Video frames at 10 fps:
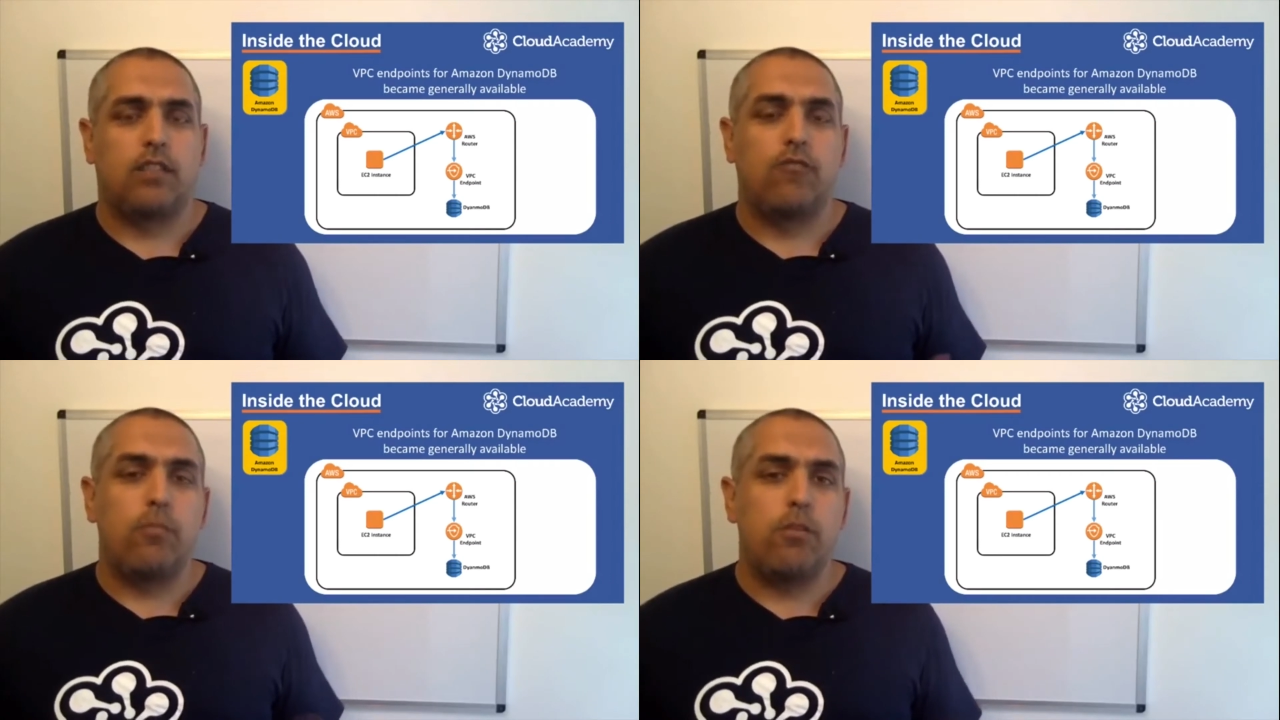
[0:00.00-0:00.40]

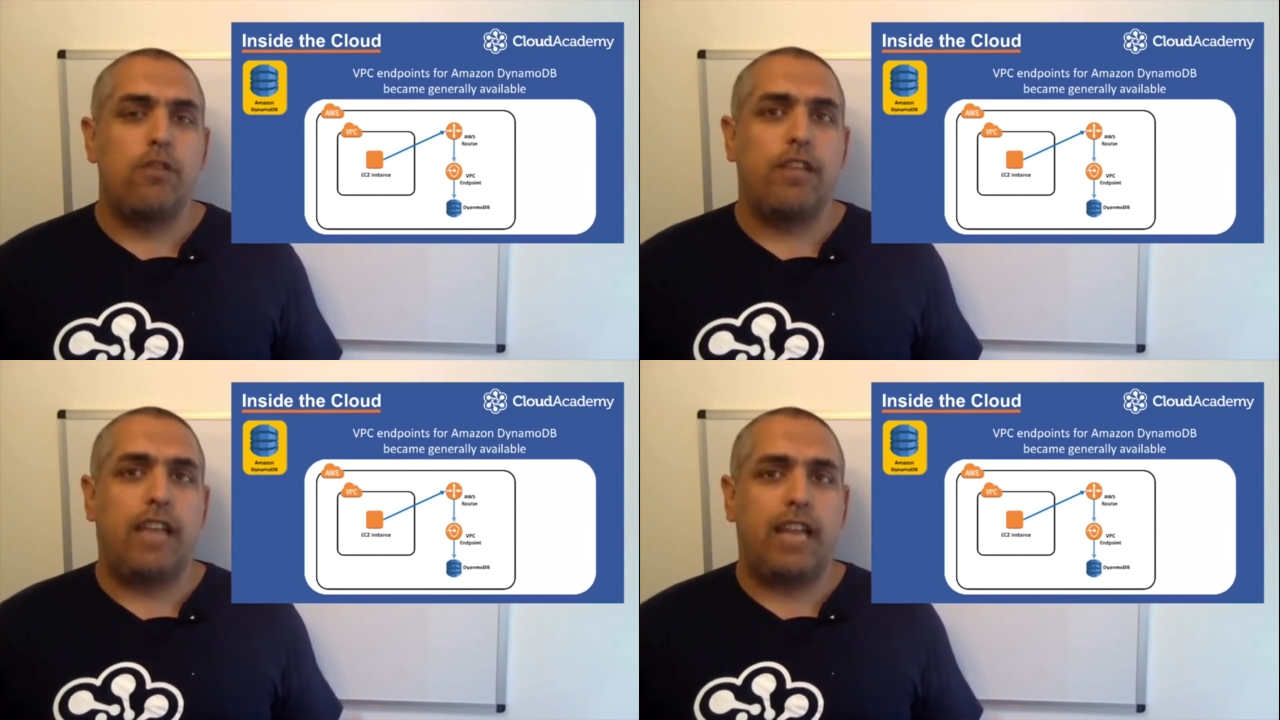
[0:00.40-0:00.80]

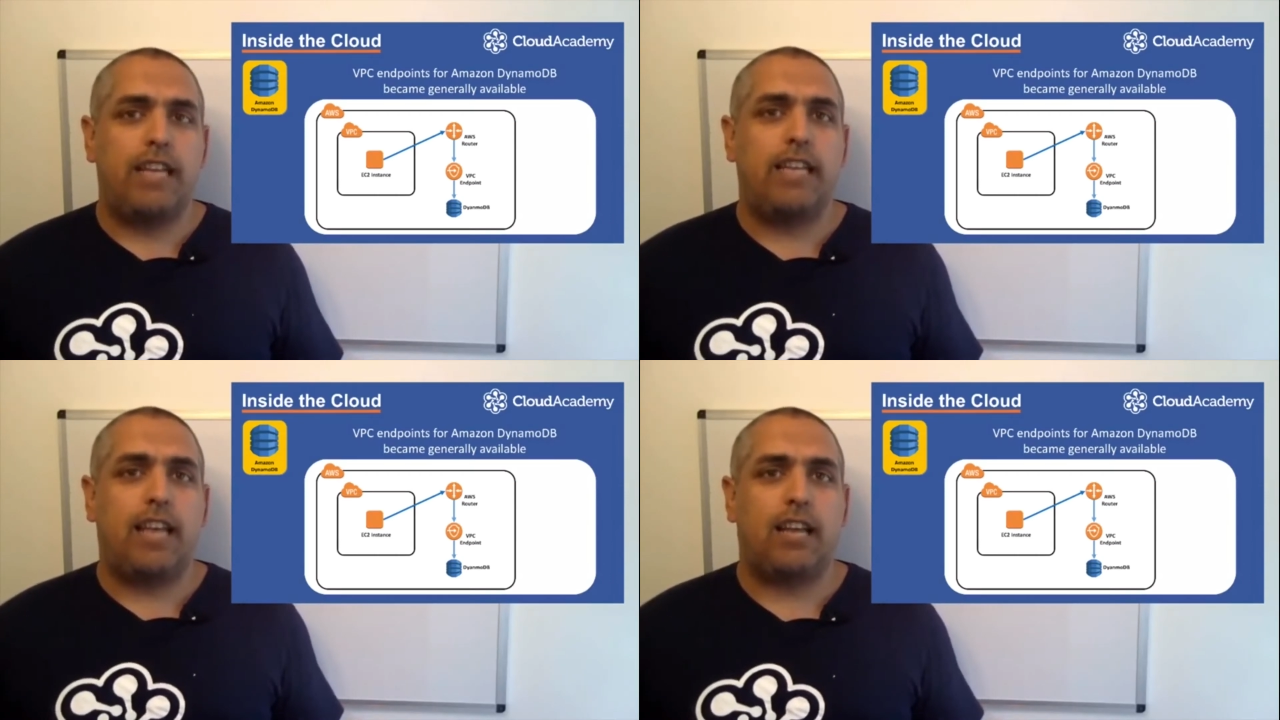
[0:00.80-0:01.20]
removing
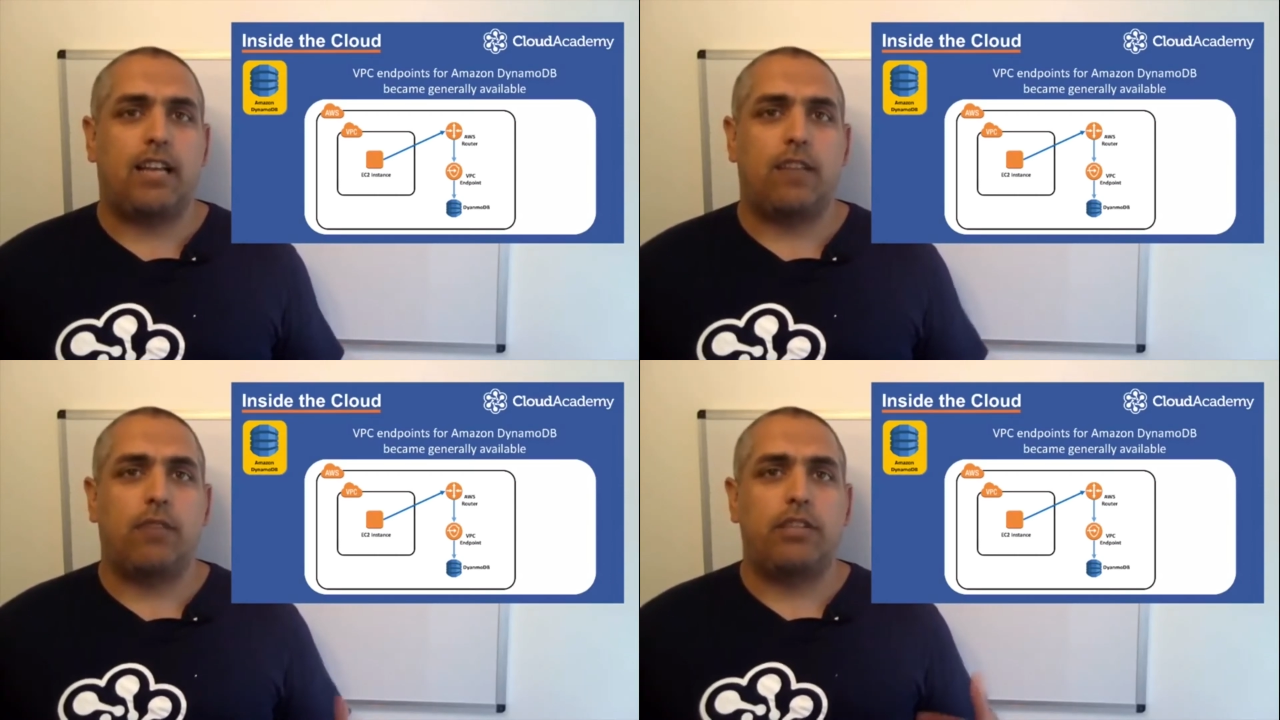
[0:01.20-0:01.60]
any N A T
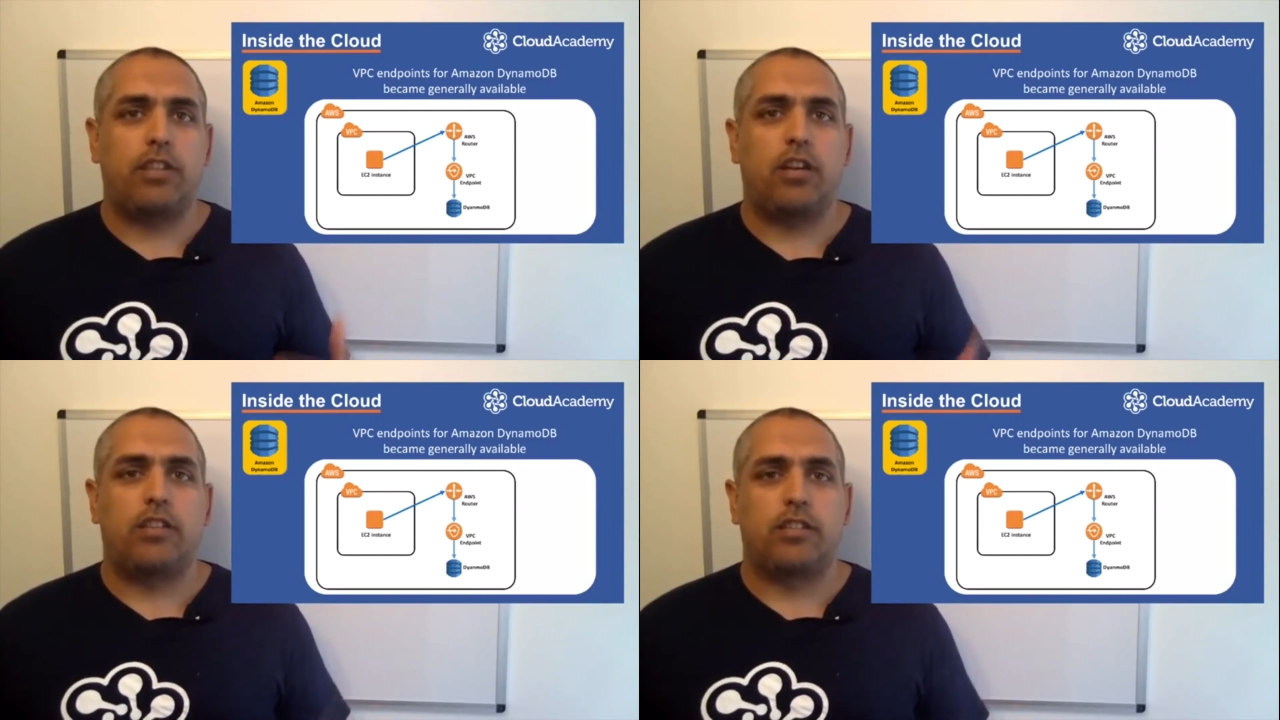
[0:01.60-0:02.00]
gateway
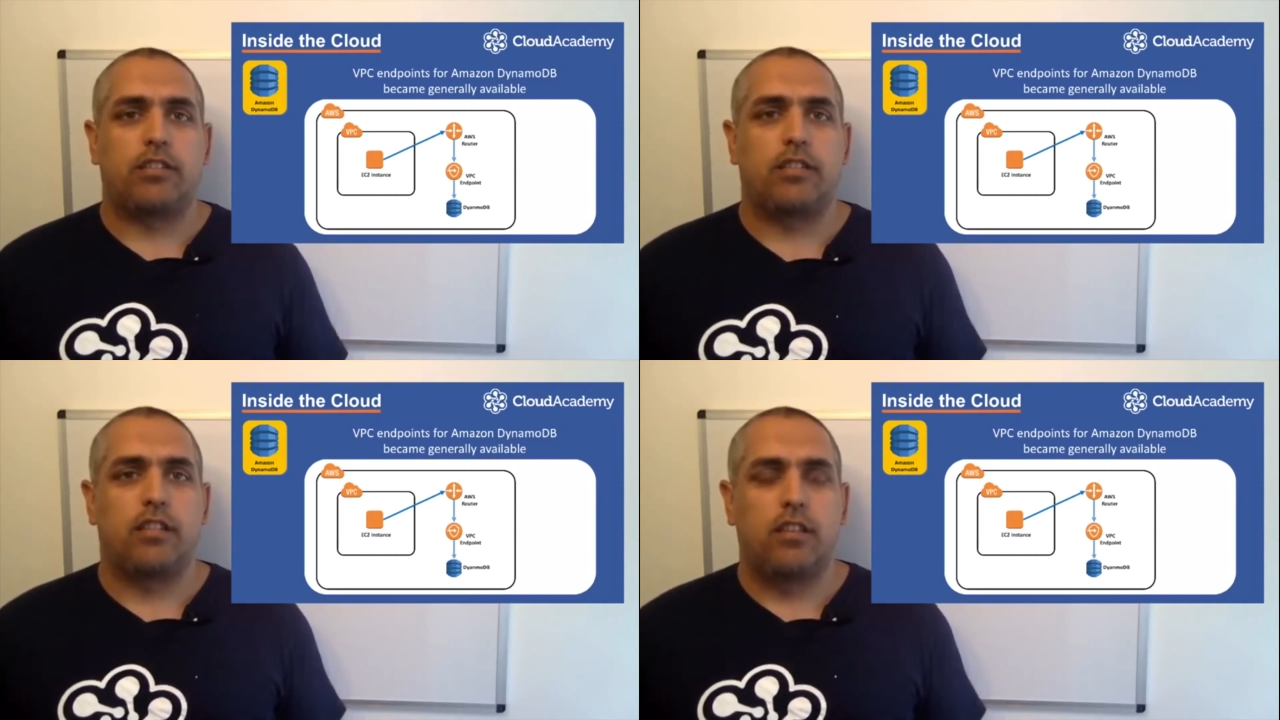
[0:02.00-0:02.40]

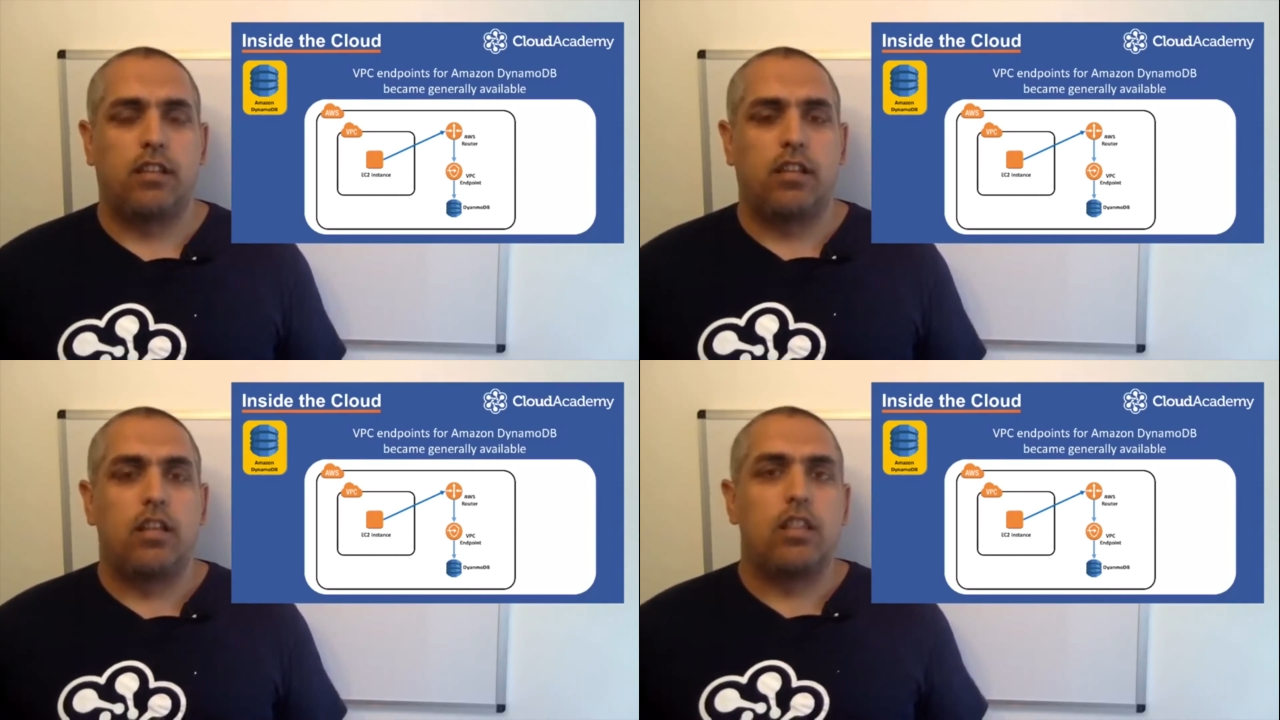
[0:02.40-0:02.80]
charges.
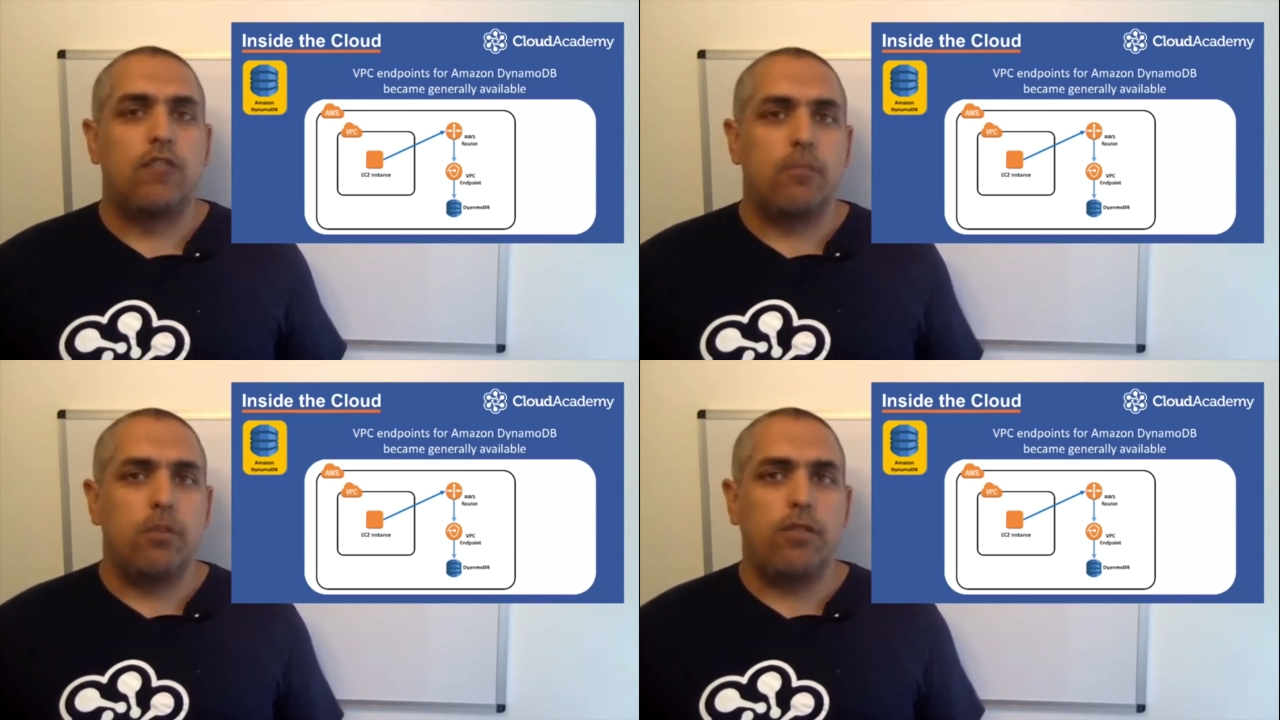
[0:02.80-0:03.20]
The
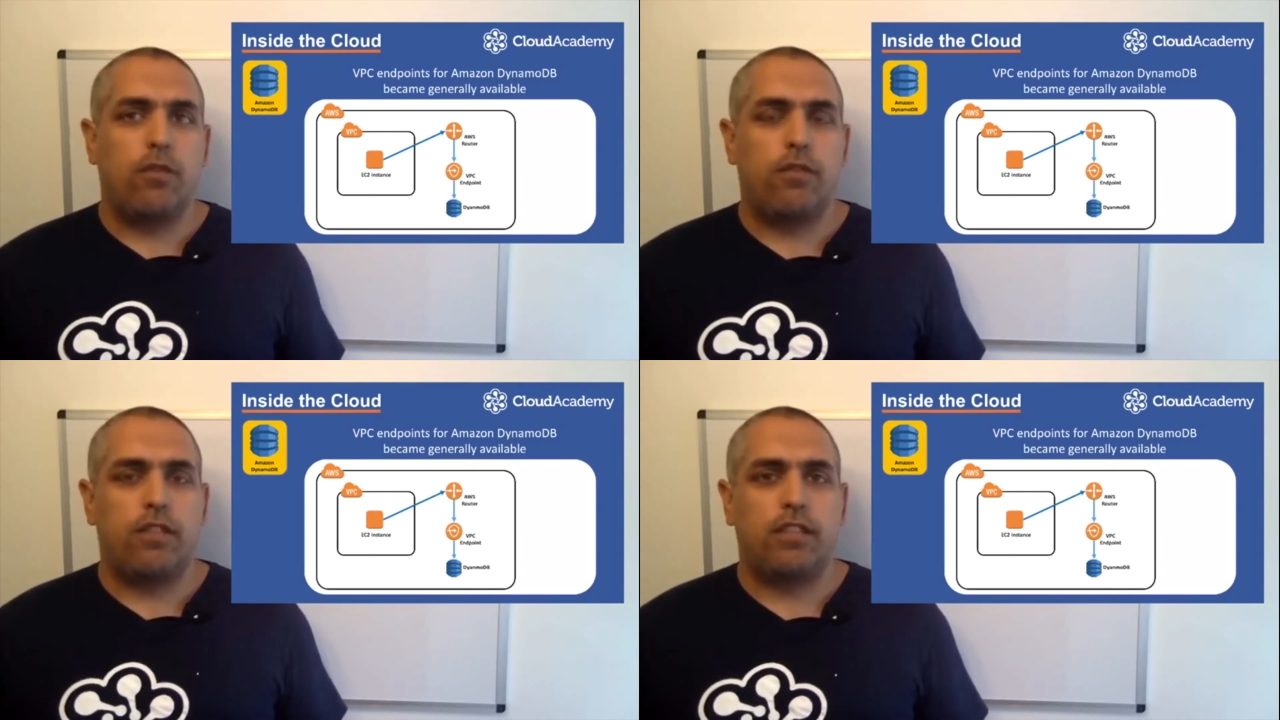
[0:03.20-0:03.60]

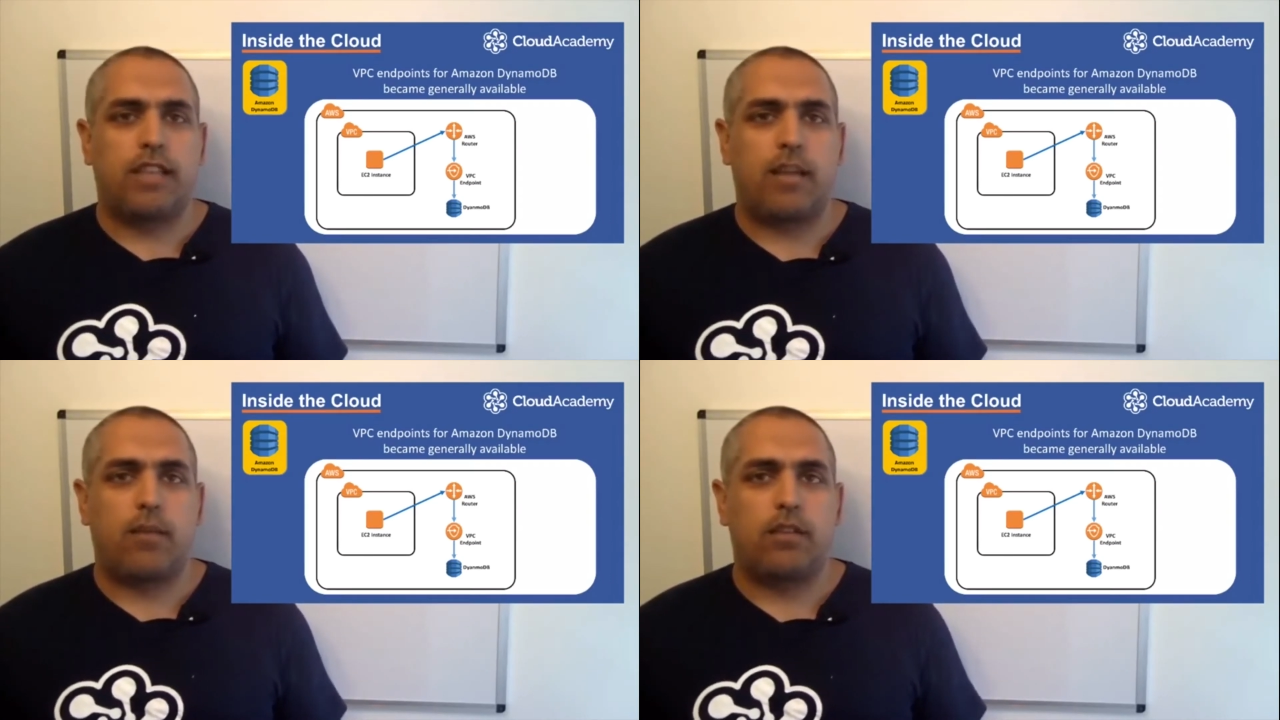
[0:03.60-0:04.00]
removal of these
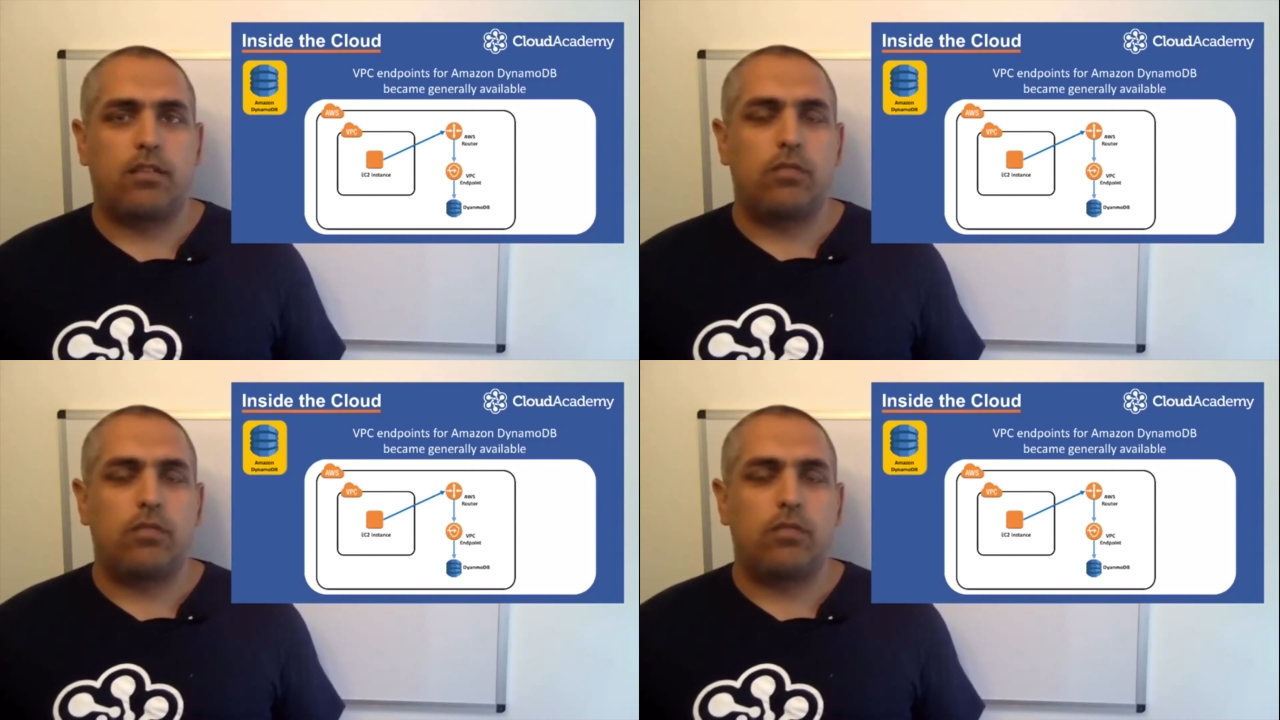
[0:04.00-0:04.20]
gateways